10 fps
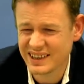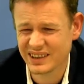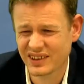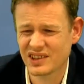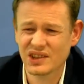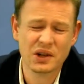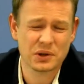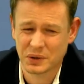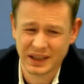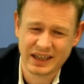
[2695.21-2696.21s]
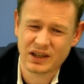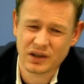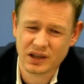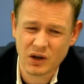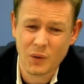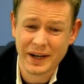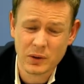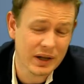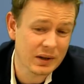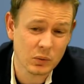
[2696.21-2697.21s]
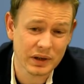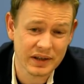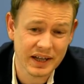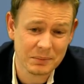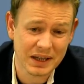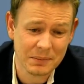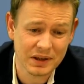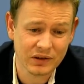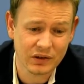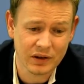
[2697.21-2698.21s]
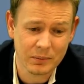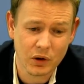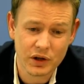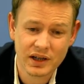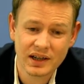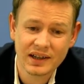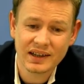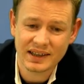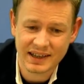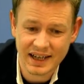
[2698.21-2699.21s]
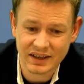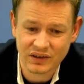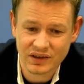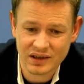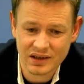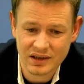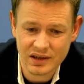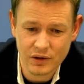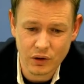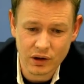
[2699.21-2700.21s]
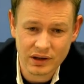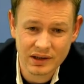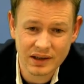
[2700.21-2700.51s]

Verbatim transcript: is not really going to go anywhere with that many pieces on the board against your